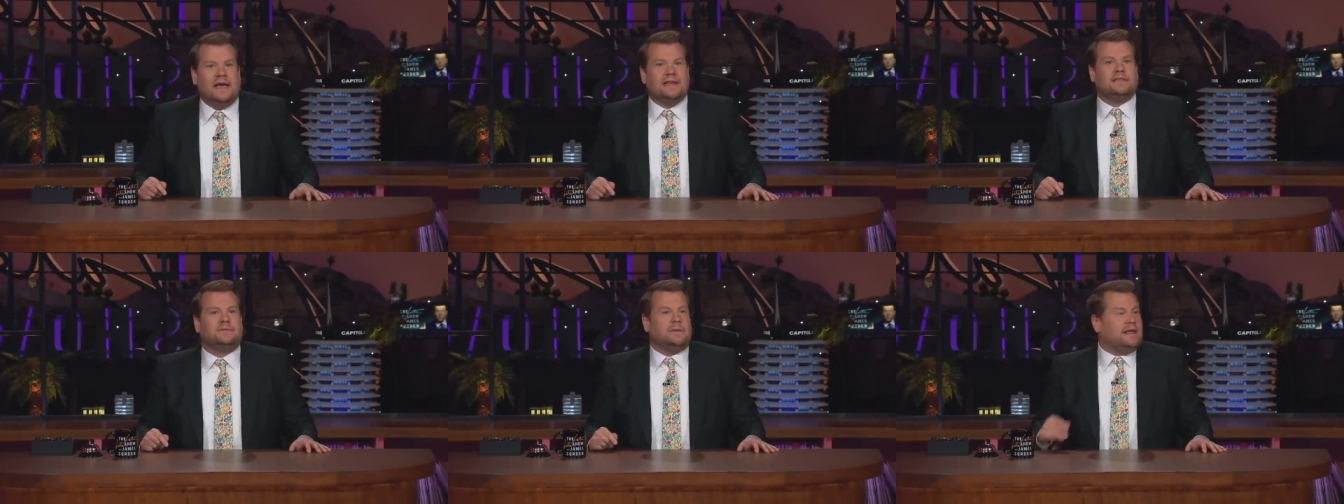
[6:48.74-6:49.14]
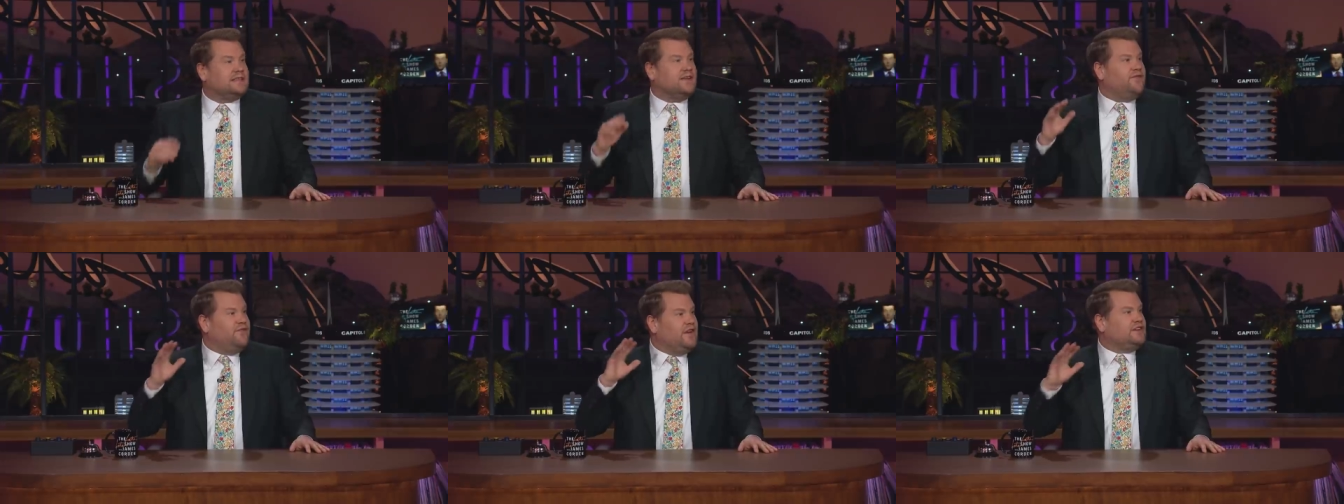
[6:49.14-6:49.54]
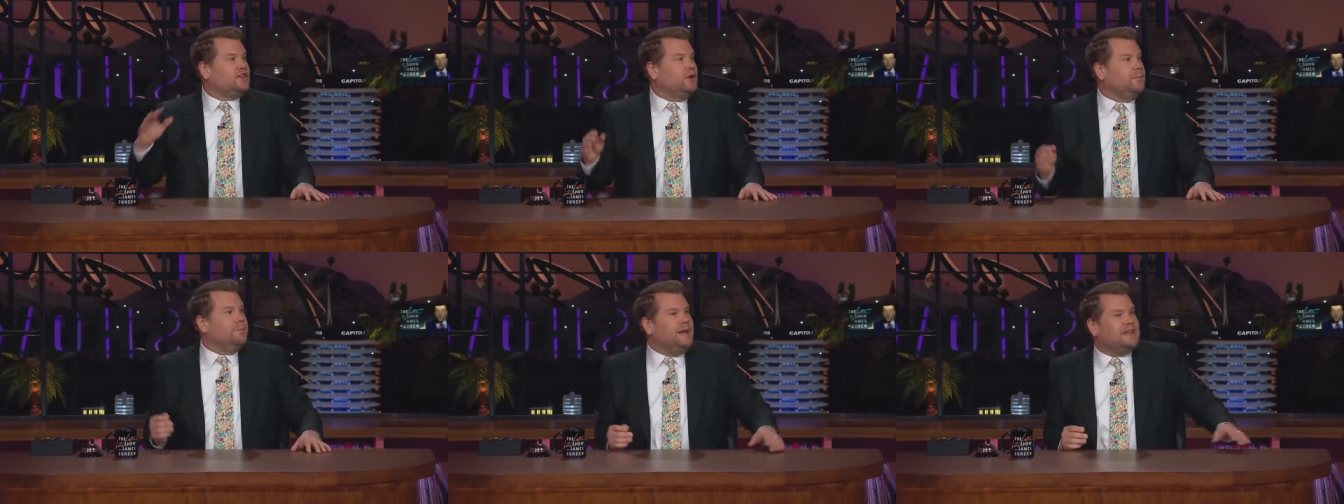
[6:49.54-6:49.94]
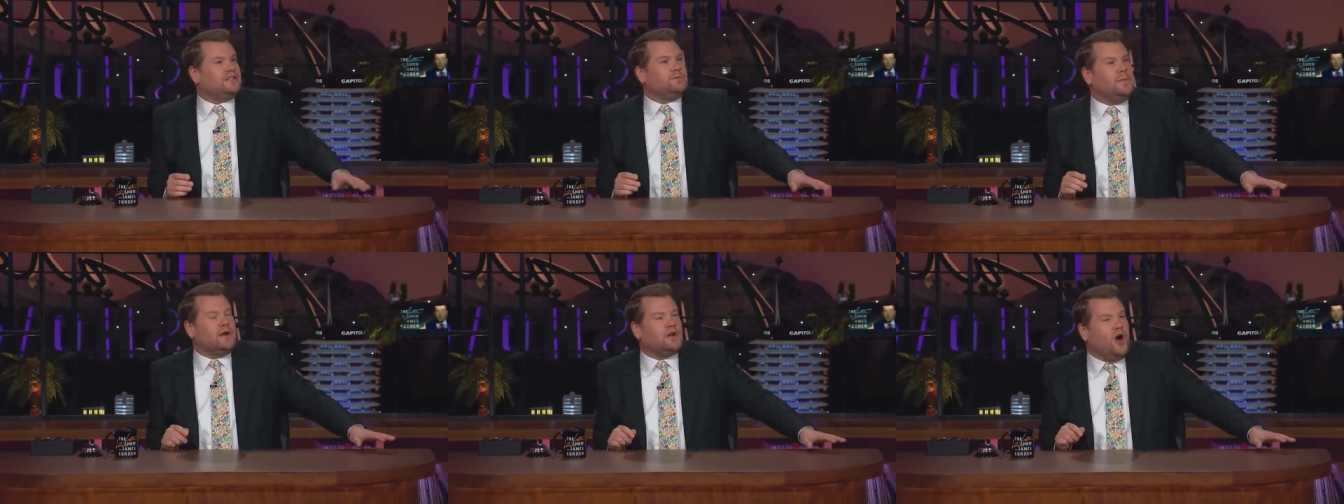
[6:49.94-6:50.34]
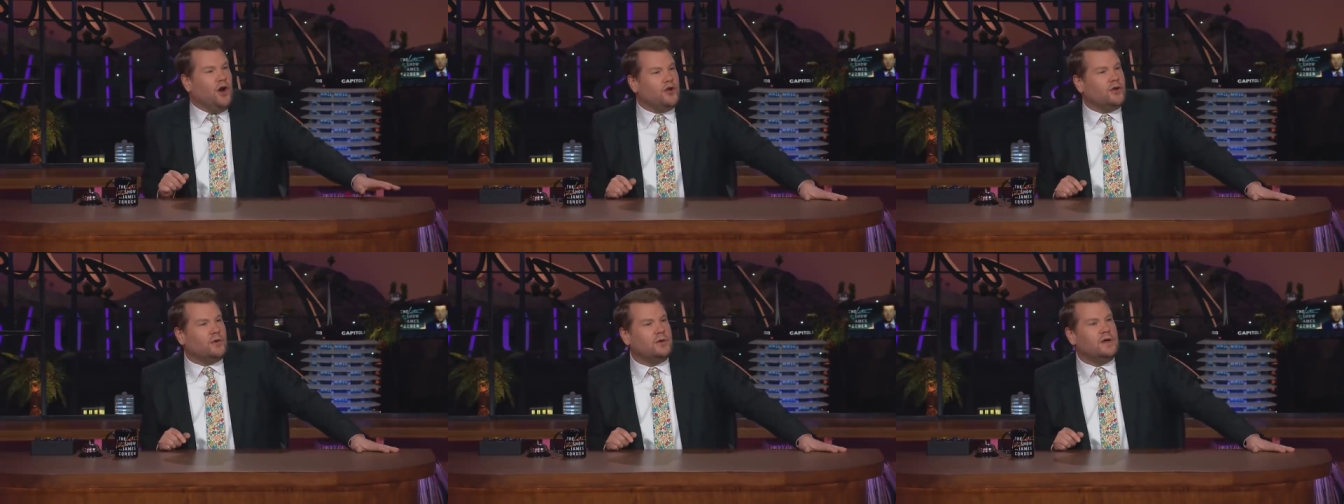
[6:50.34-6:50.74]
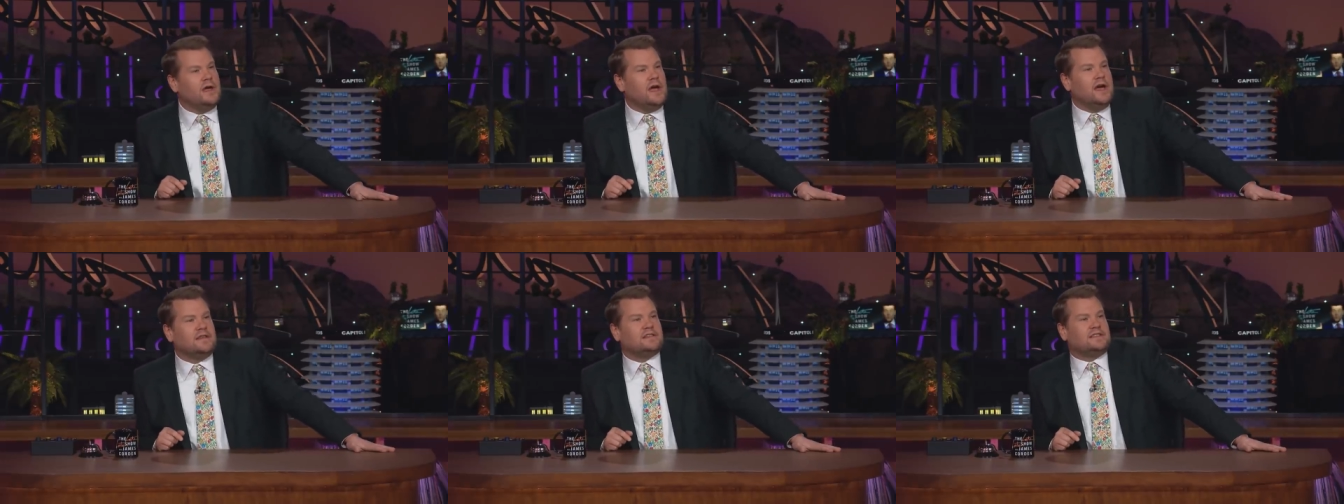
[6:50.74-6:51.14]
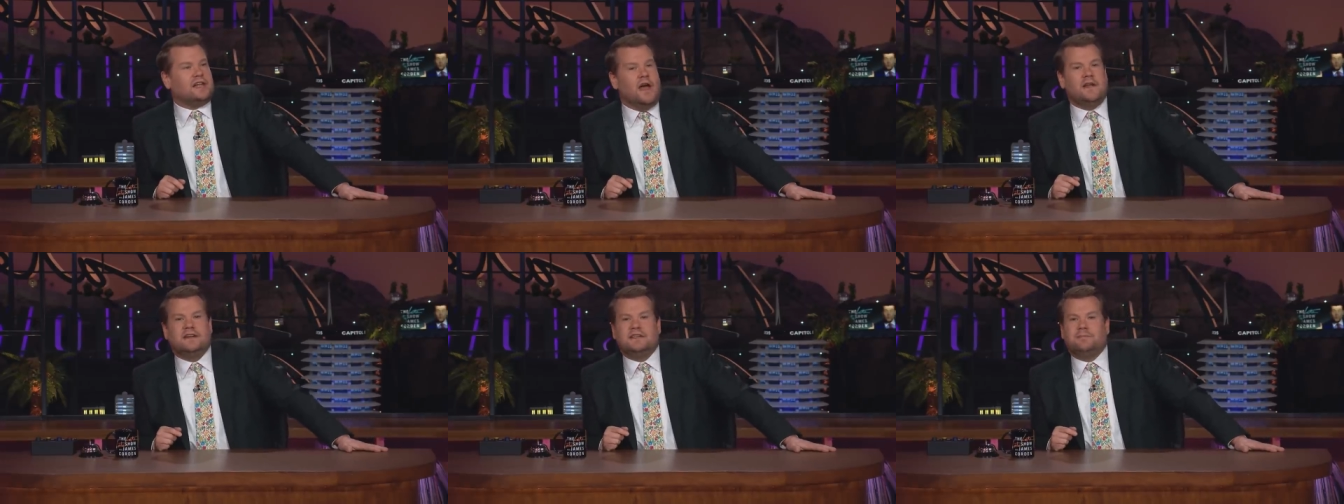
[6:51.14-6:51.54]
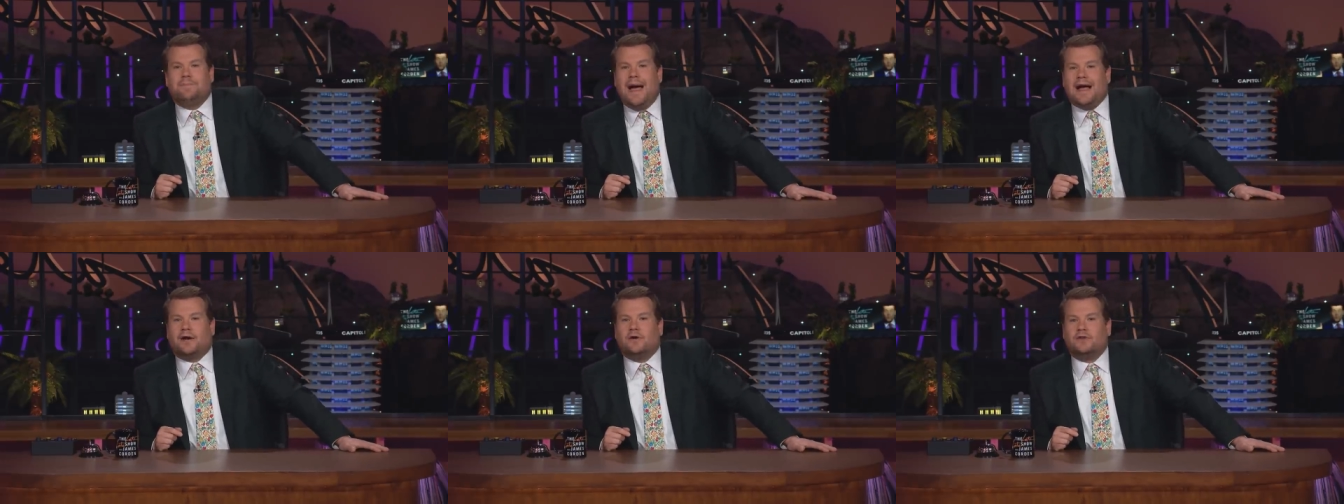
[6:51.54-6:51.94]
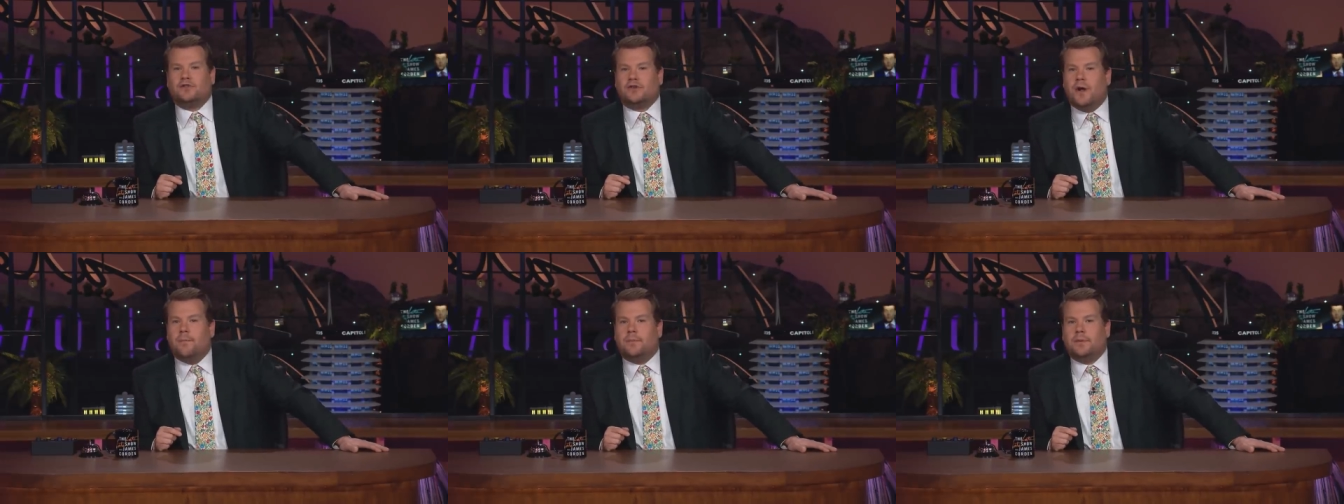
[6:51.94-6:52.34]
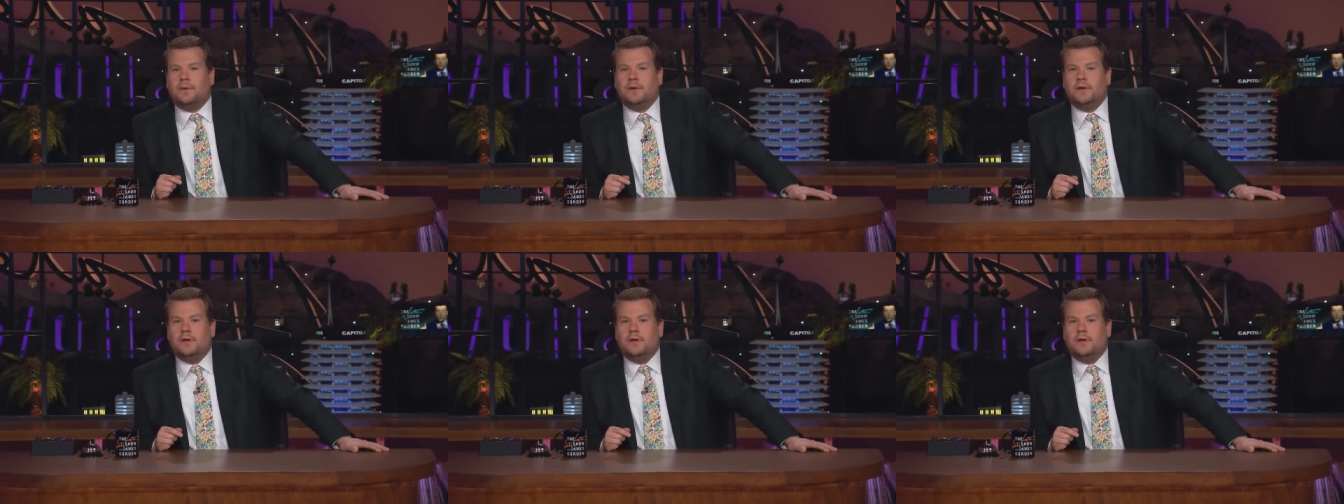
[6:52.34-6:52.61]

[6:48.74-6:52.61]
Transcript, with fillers: It's, it's official. Mitch McConnell has turned his back on Trump